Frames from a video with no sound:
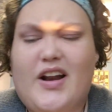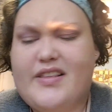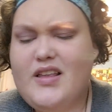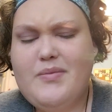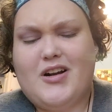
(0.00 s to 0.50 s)
I
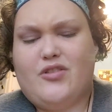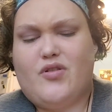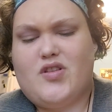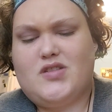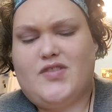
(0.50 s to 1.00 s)
think I'm gonna throw
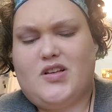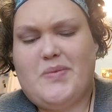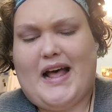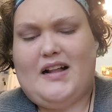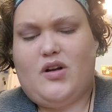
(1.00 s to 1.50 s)
this
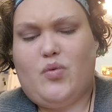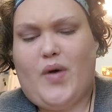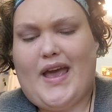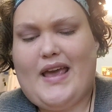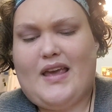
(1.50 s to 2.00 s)
palette
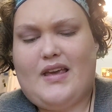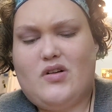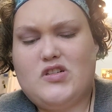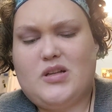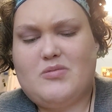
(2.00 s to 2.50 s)
away
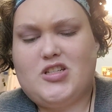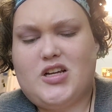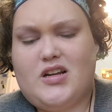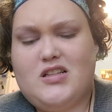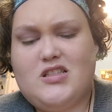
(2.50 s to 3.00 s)
or some
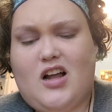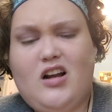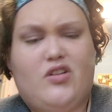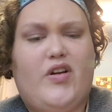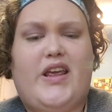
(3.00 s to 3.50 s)
shit. It's
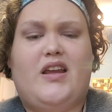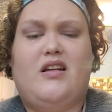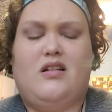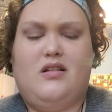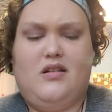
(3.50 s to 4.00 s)
not great.
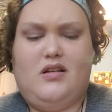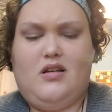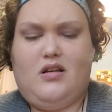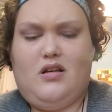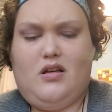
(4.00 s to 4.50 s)

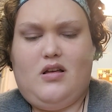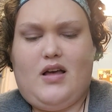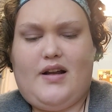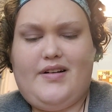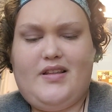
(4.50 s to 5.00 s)

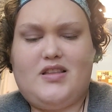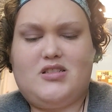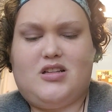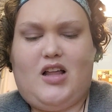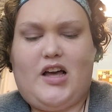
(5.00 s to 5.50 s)
I don't need this
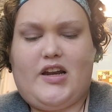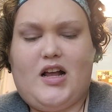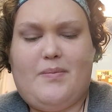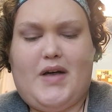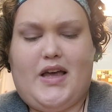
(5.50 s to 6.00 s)
clogging
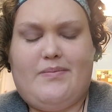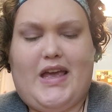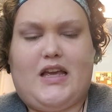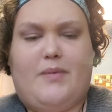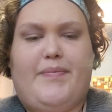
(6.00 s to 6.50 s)
up my
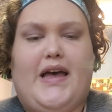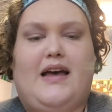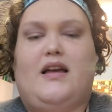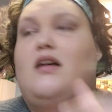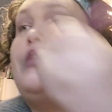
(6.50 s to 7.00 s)
makeup bag.